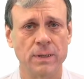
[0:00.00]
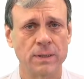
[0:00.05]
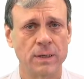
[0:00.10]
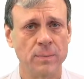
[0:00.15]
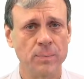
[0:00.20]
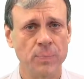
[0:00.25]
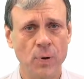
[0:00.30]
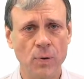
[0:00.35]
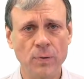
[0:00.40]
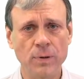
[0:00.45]

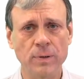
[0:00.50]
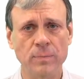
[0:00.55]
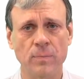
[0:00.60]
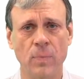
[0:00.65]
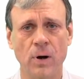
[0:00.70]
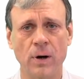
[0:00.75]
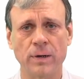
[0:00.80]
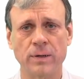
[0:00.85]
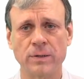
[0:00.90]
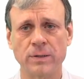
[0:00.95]
Component
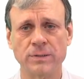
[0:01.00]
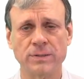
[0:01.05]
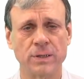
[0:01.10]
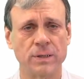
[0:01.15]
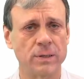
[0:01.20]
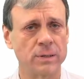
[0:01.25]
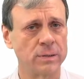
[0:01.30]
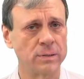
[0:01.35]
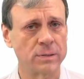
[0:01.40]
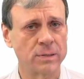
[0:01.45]
markers
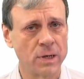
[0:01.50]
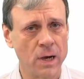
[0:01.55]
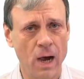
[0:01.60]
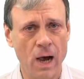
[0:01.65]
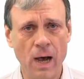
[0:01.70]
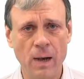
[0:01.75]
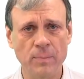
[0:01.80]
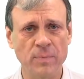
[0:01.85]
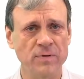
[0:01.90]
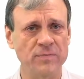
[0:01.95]
are
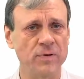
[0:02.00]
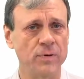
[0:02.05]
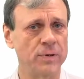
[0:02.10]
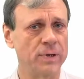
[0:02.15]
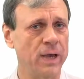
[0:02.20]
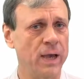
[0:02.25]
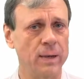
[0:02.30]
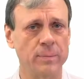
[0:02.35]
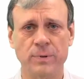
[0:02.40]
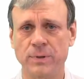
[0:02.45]
common
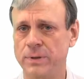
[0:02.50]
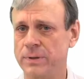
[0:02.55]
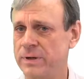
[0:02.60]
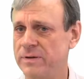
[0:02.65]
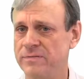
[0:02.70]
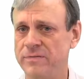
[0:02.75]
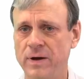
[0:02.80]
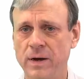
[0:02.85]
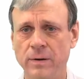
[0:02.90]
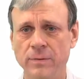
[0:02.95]
vocabulary
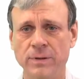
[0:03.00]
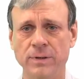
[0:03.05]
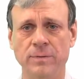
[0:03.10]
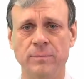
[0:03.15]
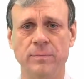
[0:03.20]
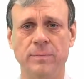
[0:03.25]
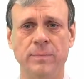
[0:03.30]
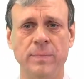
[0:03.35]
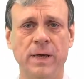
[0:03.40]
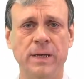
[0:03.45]
found
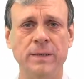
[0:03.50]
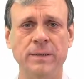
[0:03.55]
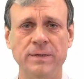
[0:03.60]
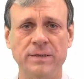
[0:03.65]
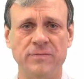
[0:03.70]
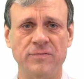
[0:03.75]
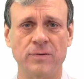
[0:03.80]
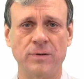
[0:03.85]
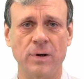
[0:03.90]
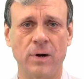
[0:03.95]
in many
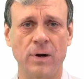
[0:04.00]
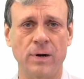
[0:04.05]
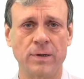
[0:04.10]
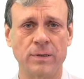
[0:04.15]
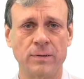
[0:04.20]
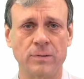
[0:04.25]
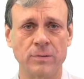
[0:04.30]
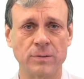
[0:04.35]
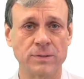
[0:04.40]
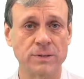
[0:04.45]
different
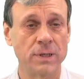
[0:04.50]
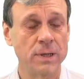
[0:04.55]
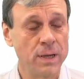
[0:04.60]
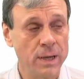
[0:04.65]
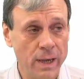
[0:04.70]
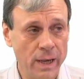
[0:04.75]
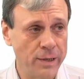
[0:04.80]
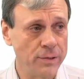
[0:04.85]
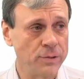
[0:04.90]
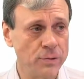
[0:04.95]
articles,
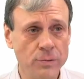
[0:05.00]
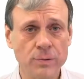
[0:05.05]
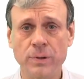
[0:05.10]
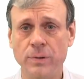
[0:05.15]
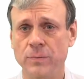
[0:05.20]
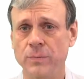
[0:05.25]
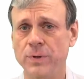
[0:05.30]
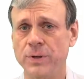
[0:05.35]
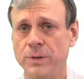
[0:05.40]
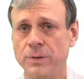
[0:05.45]
and you
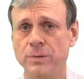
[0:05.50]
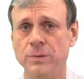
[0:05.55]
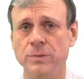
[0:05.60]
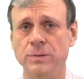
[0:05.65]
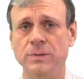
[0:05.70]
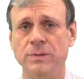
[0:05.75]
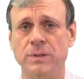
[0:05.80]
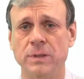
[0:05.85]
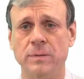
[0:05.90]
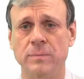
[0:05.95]
can
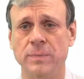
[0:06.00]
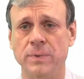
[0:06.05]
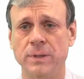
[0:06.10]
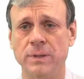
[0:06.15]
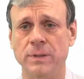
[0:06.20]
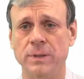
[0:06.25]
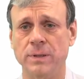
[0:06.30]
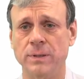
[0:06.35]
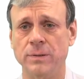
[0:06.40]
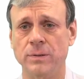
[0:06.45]
reuse them
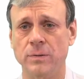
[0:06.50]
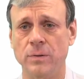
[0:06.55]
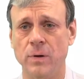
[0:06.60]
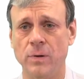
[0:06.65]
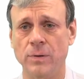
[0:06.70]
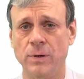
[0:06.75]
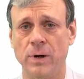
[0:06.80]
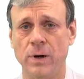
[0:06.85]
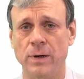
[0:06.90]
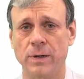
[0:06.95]
in your
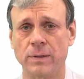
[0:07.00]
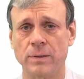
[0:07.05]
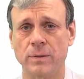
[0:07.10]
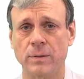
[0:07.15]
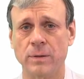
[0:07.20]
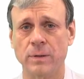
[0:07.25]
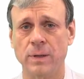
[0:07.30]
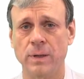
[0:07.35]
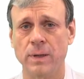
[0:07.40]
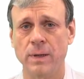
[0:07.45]
own
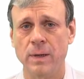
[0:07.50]
article.